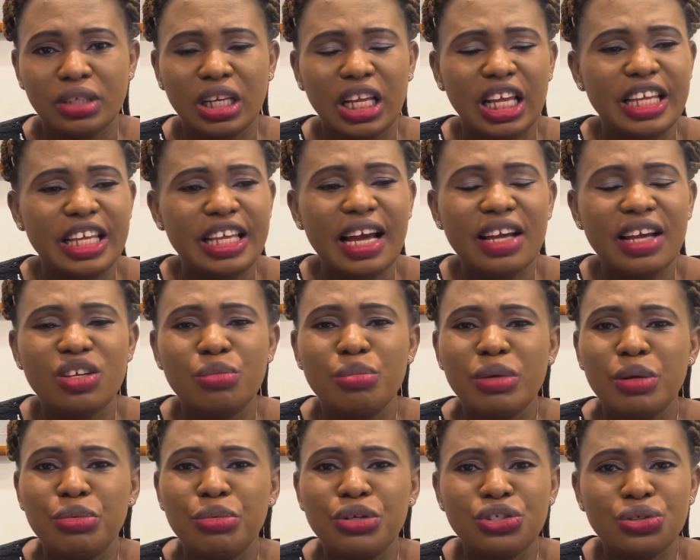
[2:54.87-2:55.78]
Yeah, you may
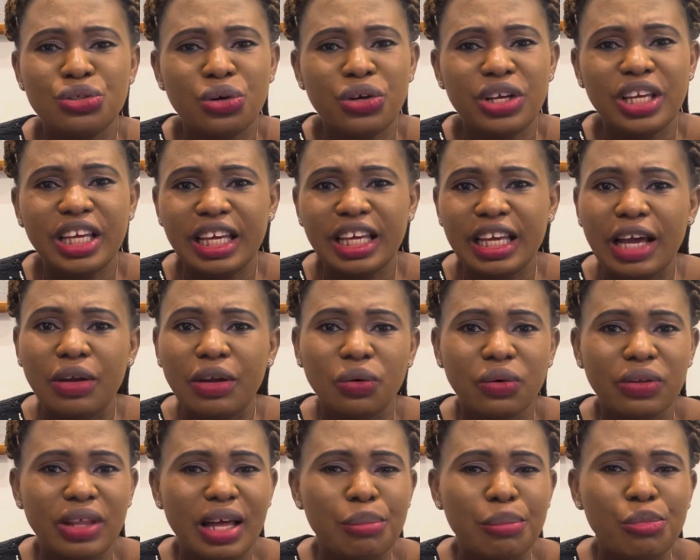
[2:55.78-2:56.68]
be showing care and all
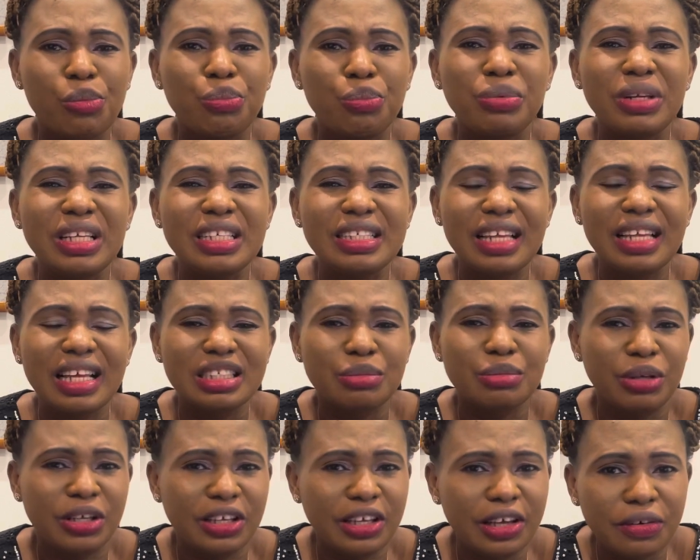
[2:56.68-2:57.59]
that, but please, let's
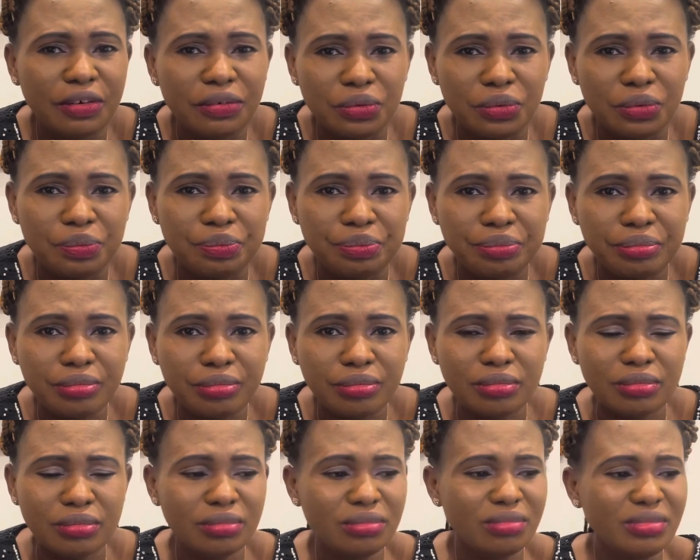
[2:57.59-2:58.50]
be careful.
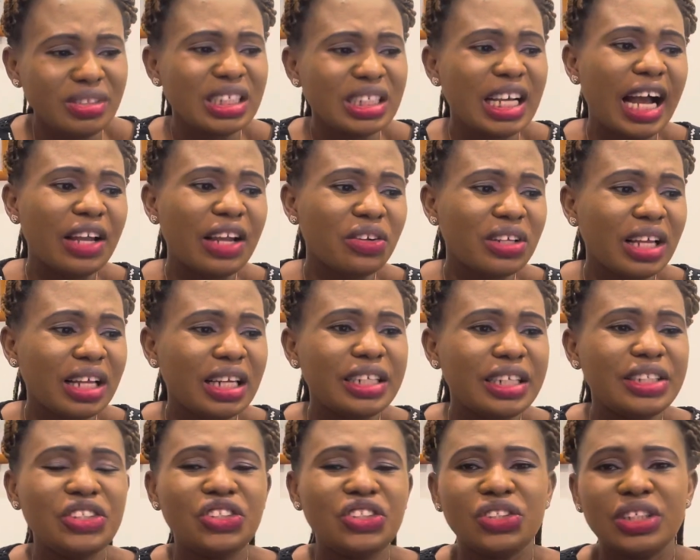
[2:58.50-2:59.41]
Another
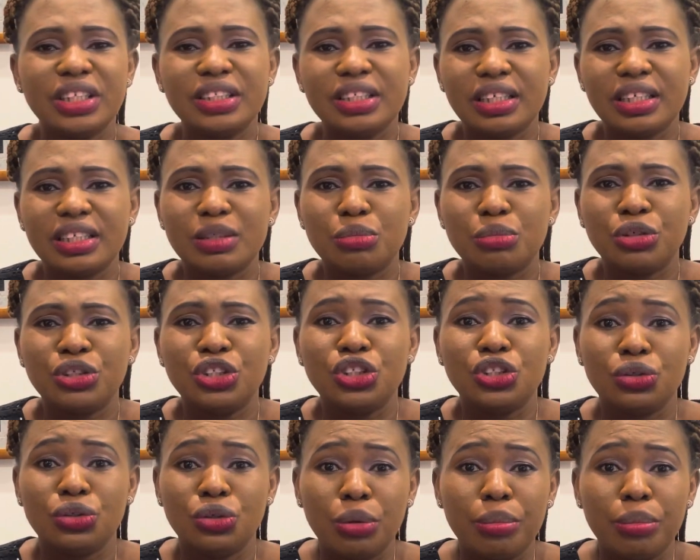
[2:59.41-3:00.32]
lady shared testimony.
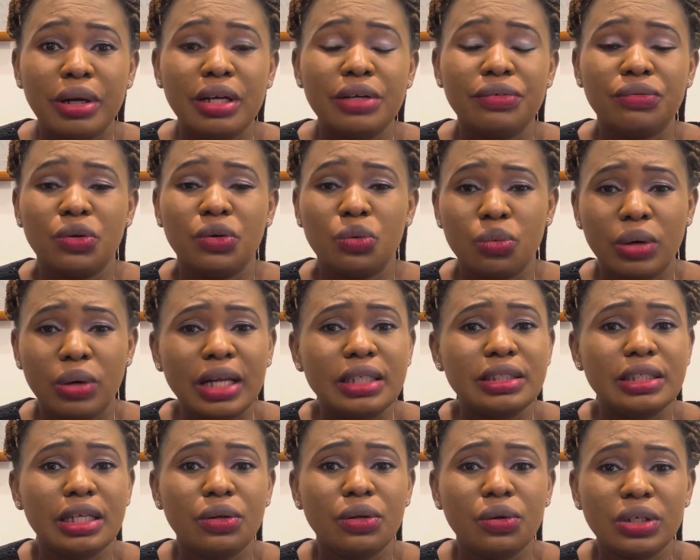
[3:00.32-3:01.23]
She got married for quite
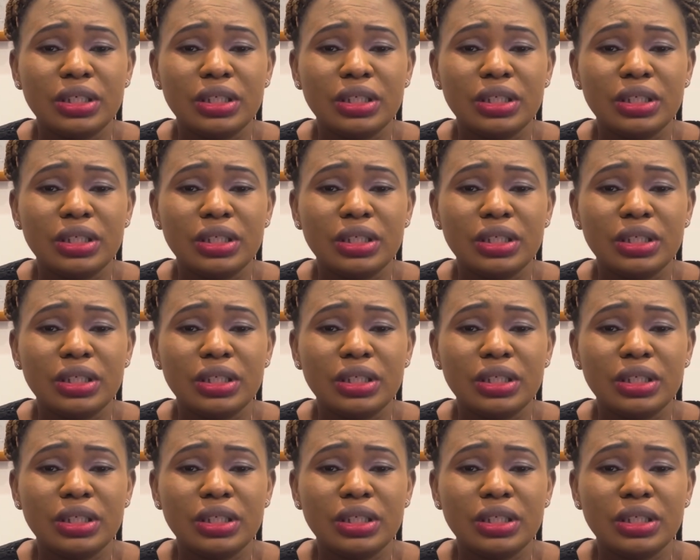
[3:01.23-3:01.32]
a long